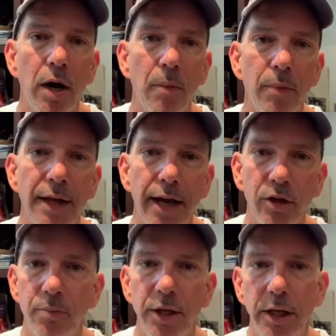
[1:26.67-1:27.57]
that
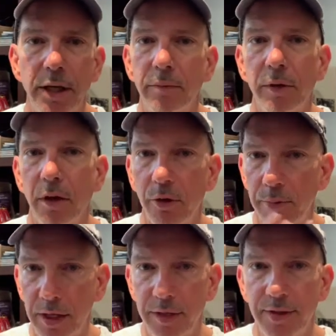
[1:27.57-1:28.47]
could be, there have
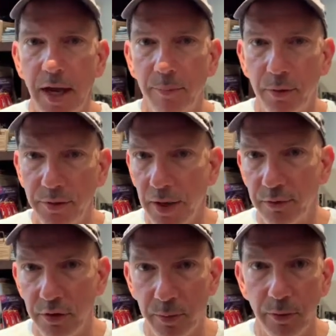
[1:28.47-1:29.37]
been examples I've
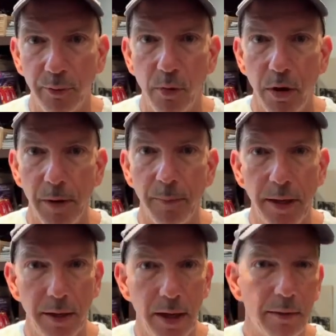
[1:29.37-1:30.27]
used before,
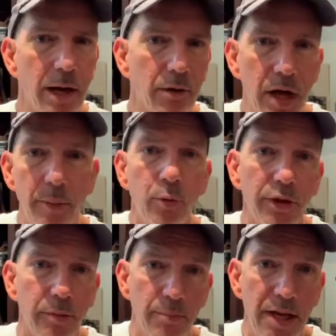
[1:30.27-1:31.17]
and I'll come in with
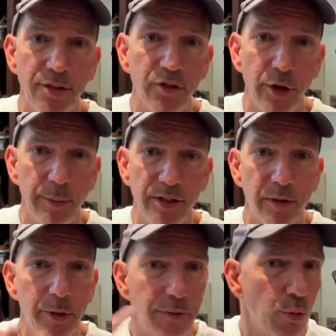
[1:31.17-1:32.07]
the message framing
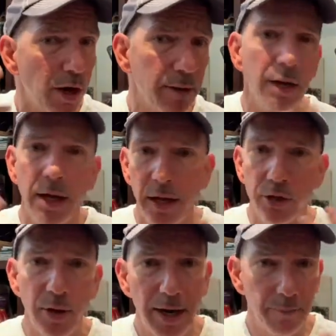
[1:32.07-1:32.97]
stuff. But if you want to
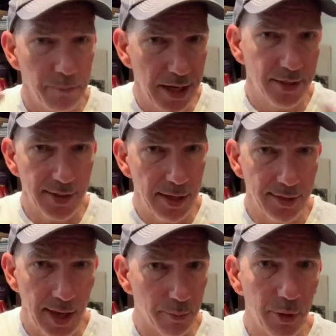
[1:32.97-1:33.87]
try to make sense
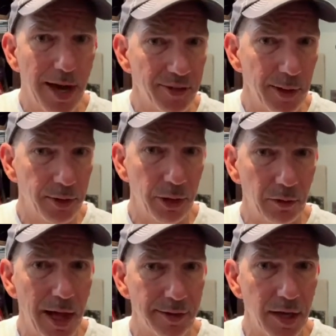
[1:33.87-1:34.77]
out of prospect theory, a
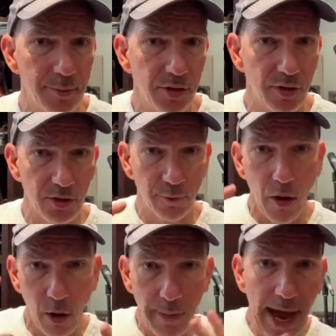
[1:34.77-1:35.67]
lot of times it's just
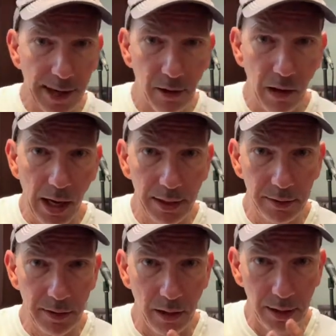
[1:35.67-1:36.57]
fall back on
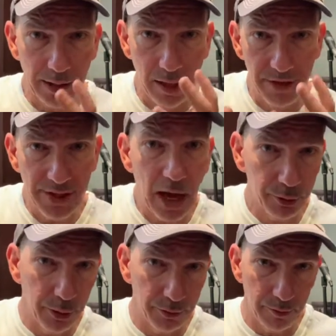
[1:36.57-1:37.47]
kind of its
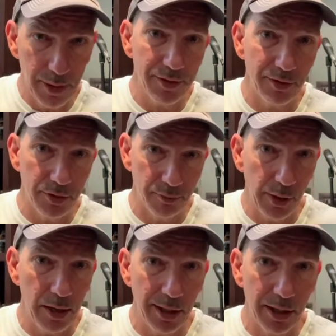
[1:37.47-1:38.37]
outgrowth of message
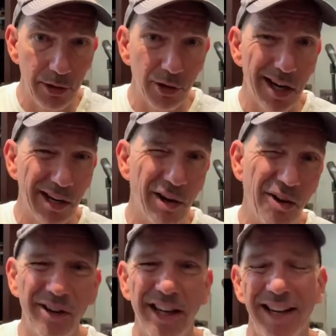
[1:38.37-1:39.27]
framing, and you'll kind of go,
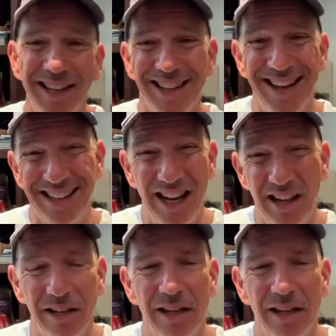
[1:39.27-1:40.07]
oh, okay, kind of get it.